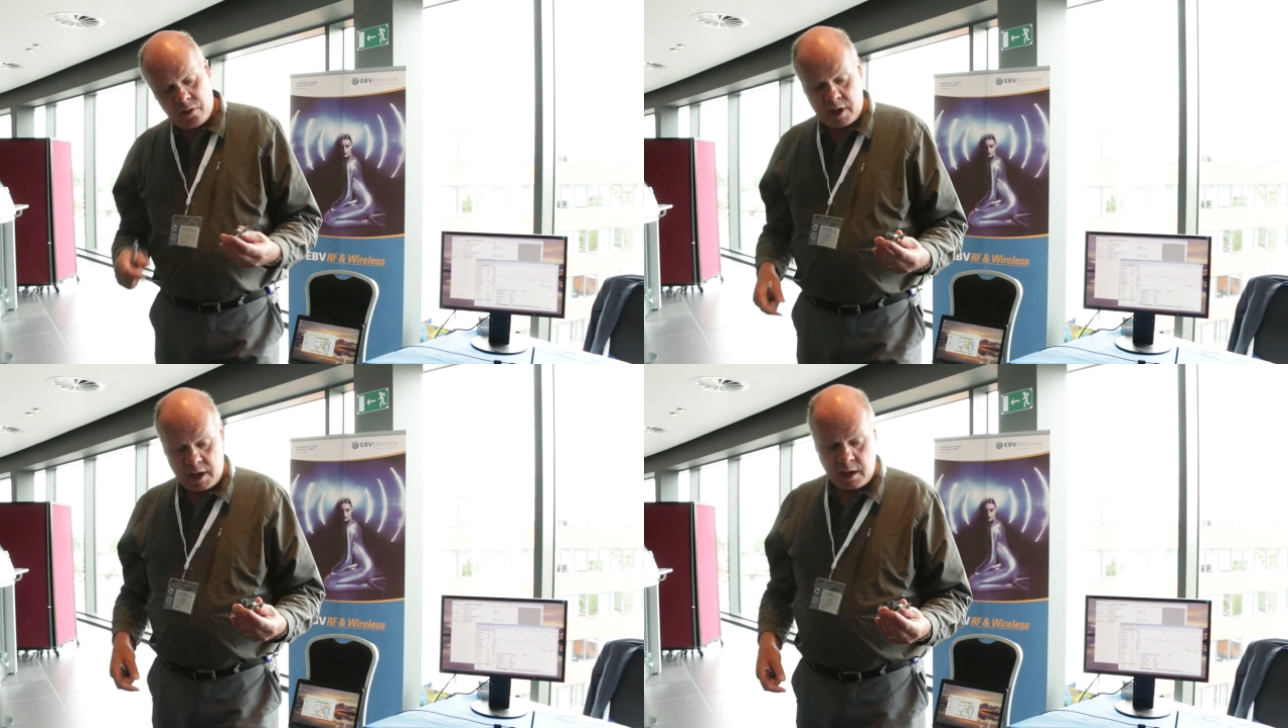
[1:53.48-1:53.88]

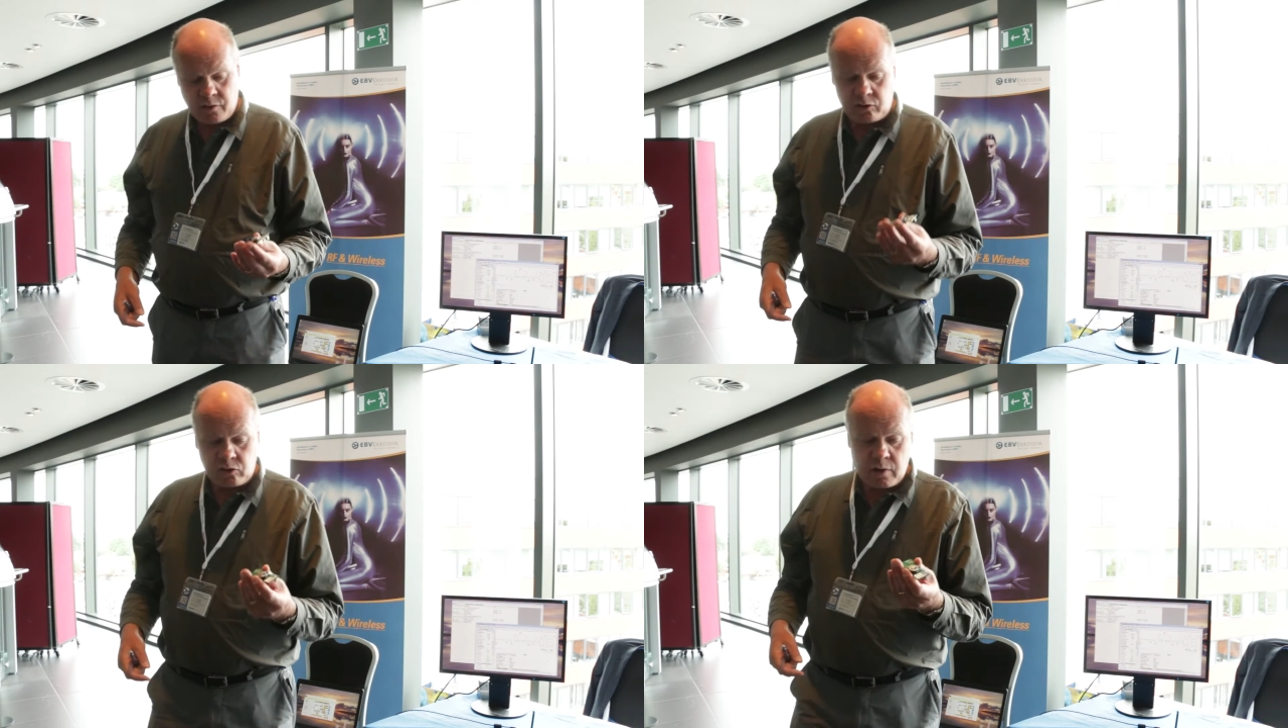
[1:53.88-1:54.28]

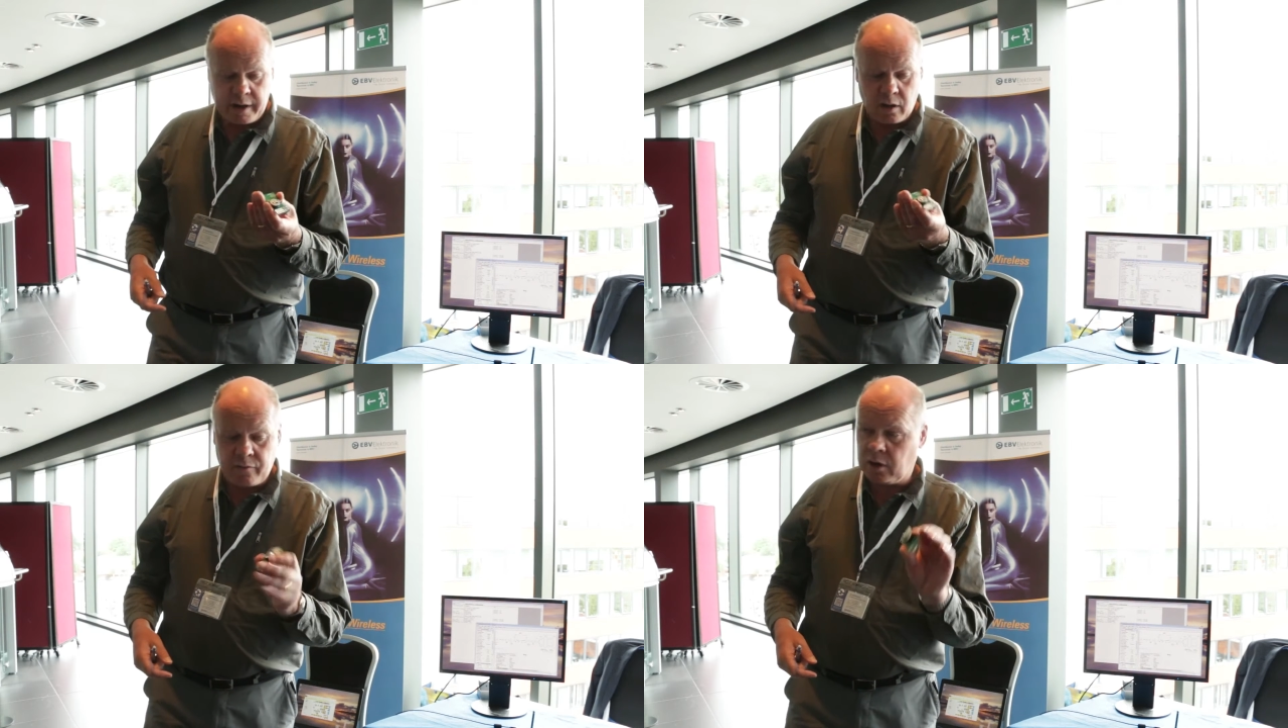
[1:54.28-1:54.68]
this is
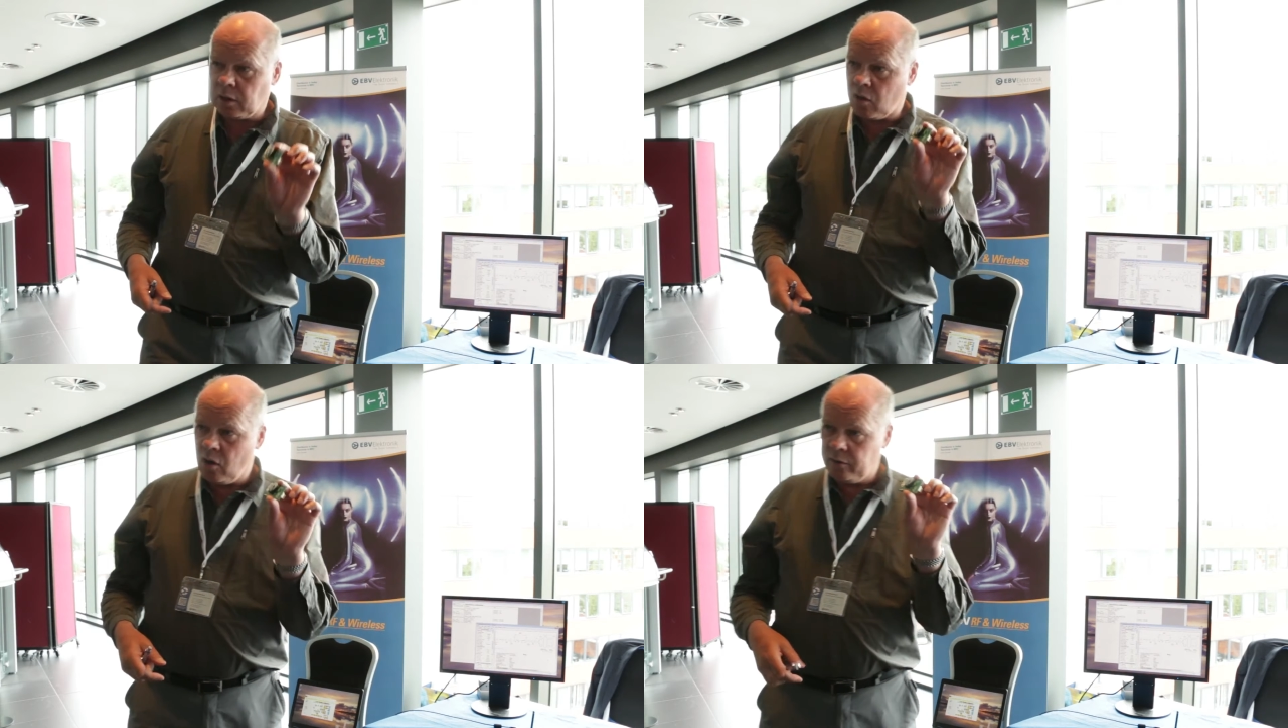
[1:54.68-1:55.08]
running off a
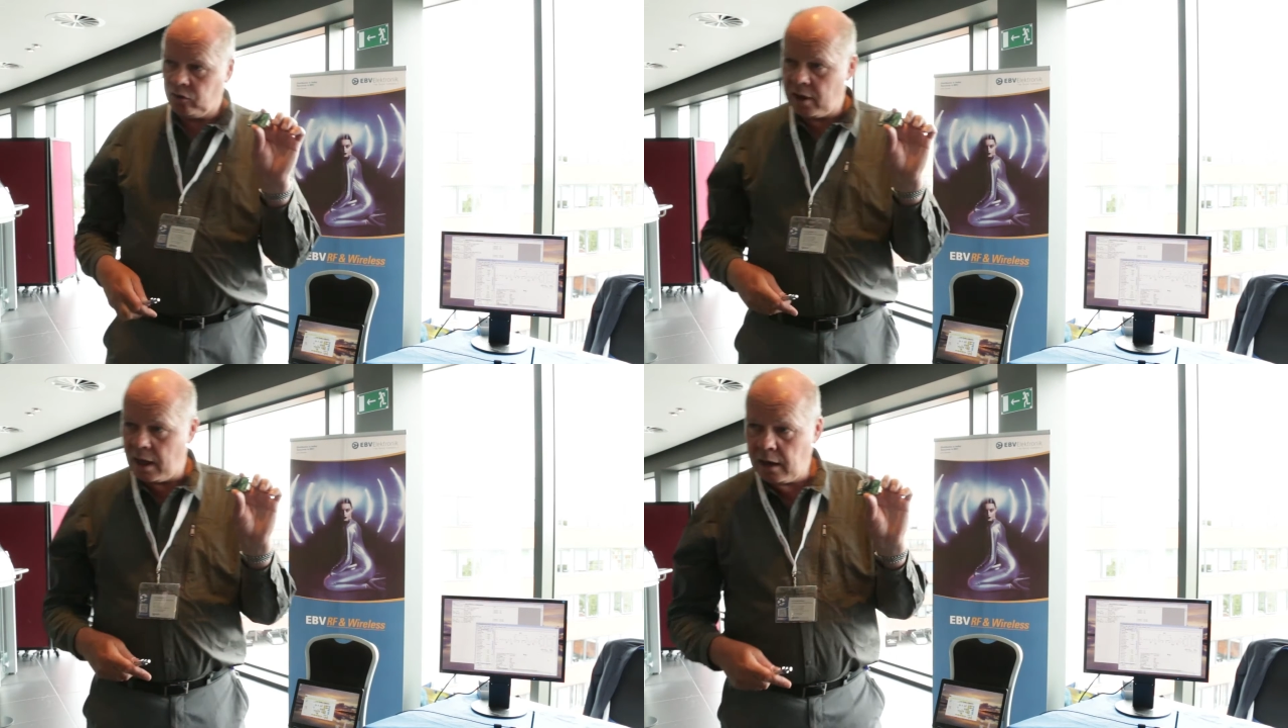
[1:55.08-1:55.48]
little coin
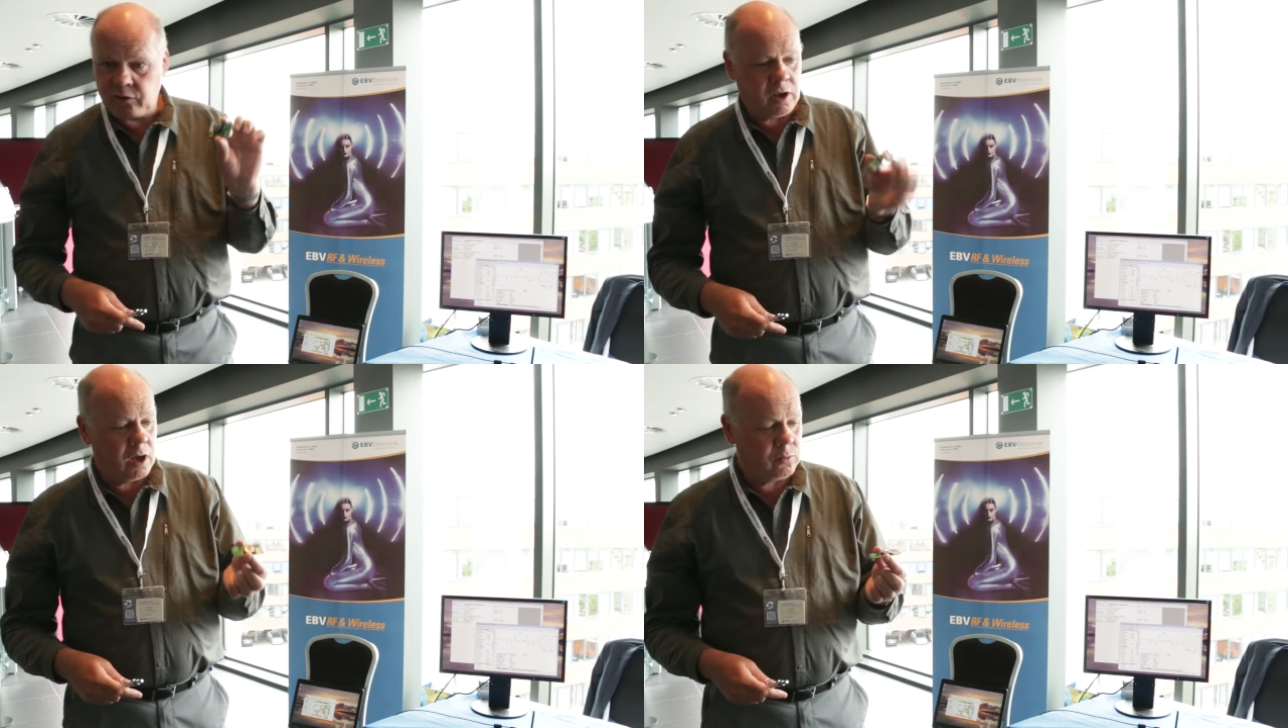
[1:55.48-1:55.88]
cell, a
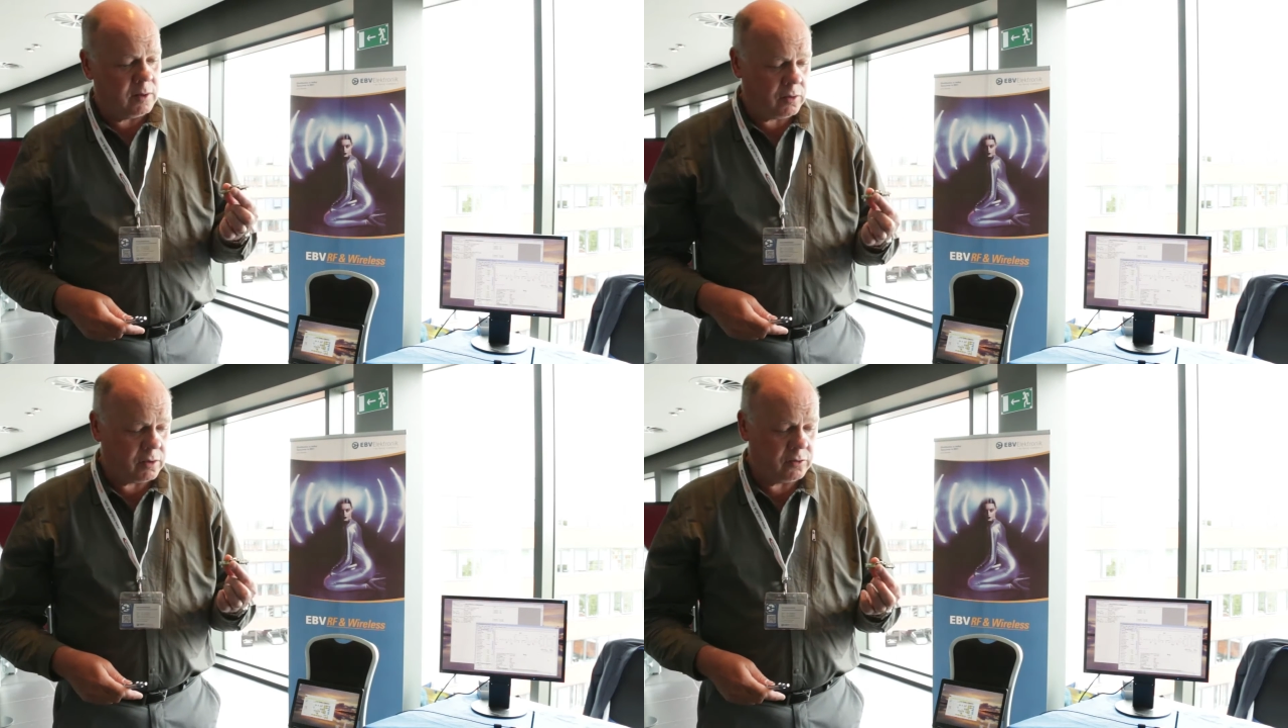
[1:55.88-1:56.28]

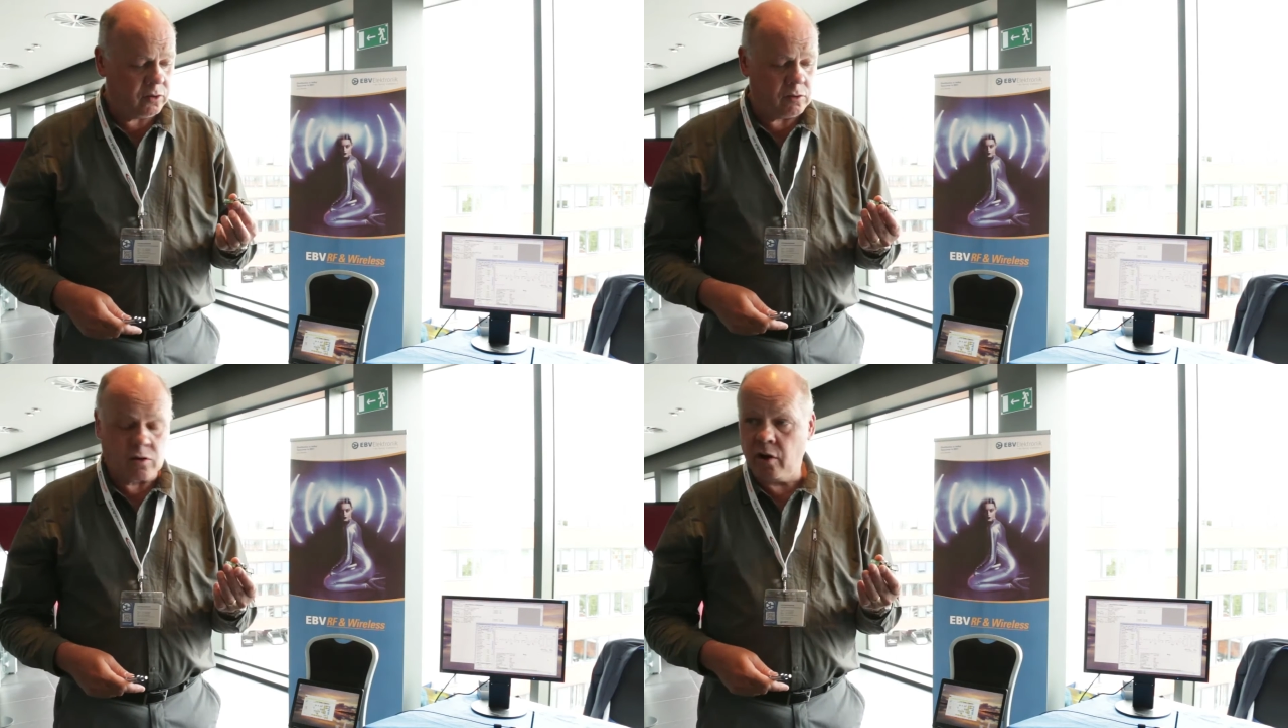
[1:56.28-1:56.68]

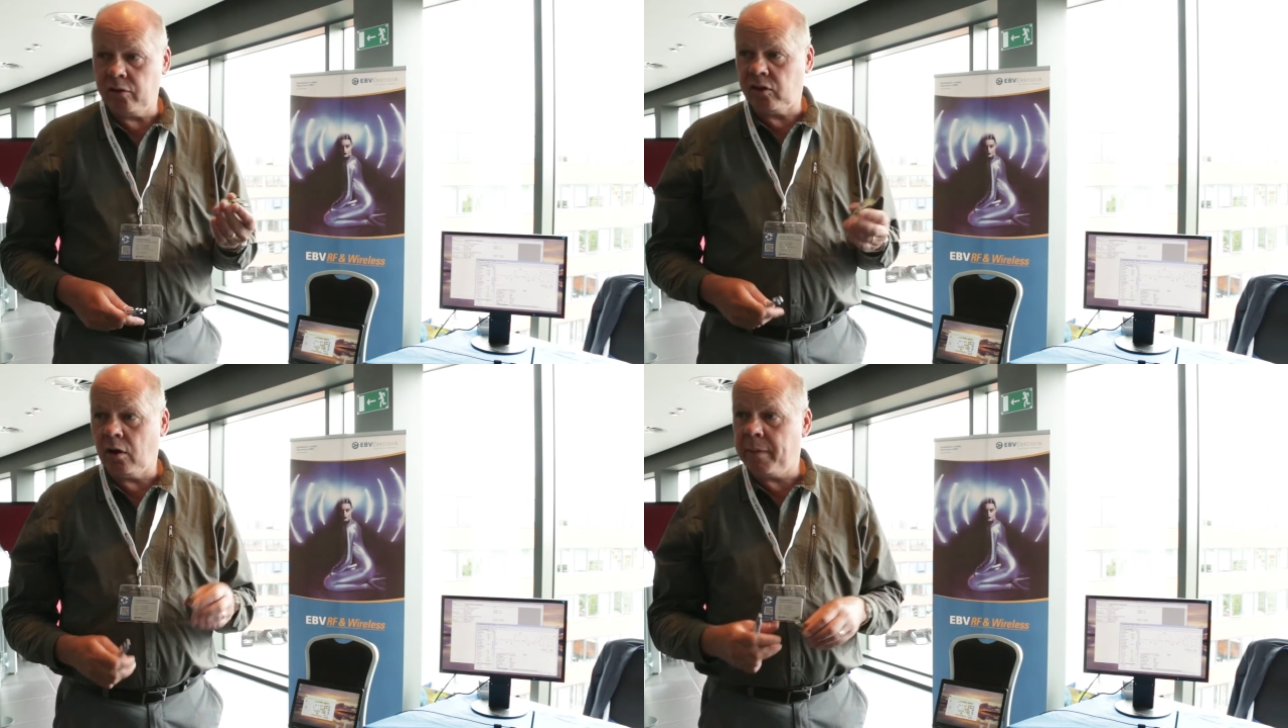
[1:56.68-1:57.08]
CR2032 coin
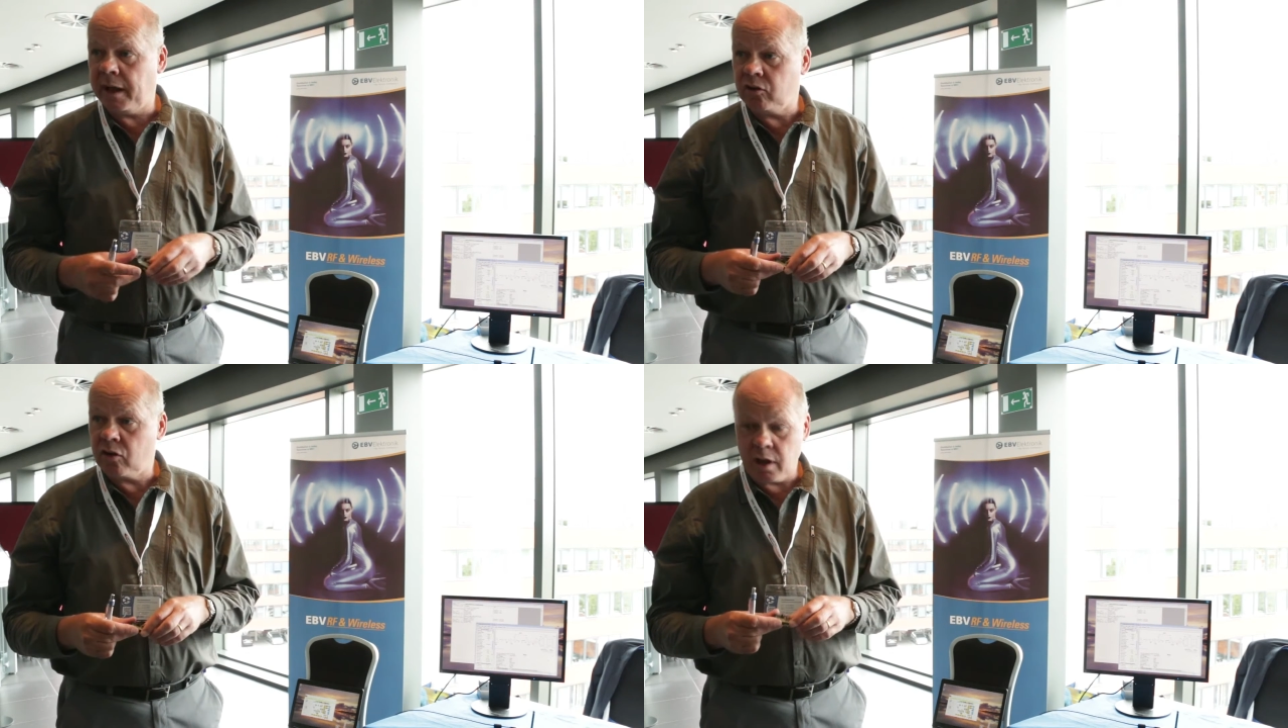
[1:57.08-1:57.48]
cell
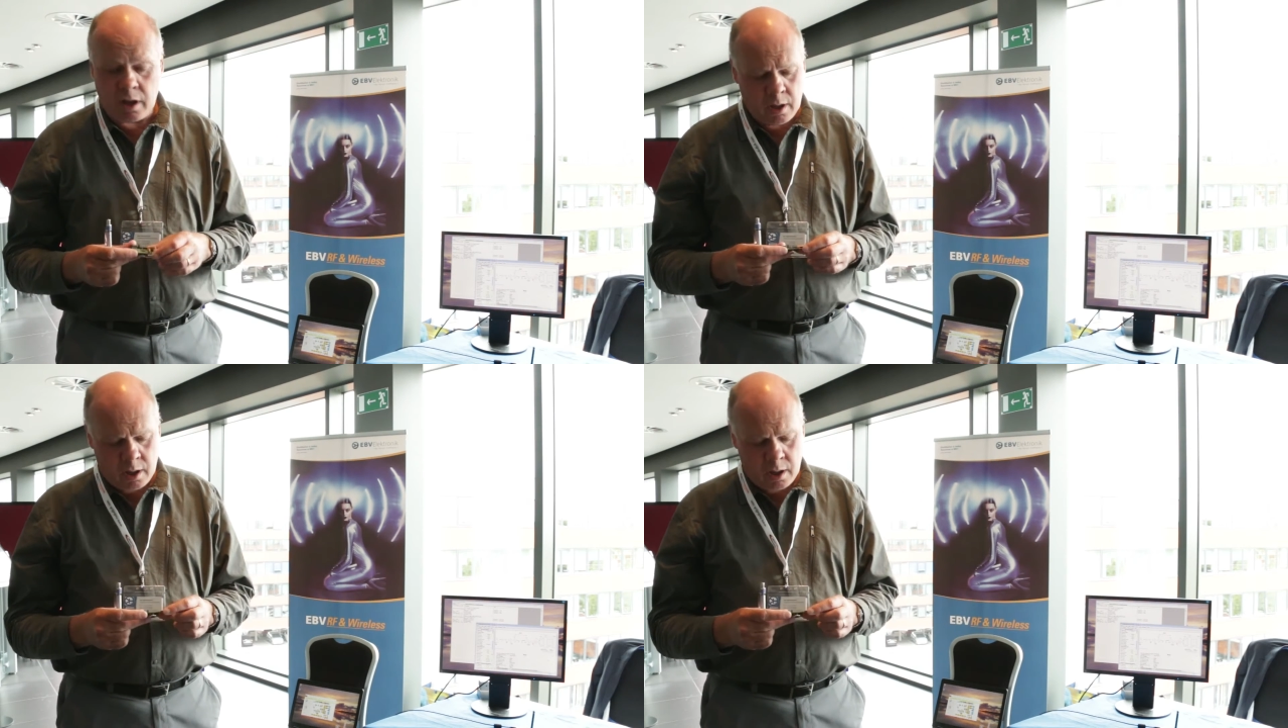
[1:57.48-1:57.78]
battery.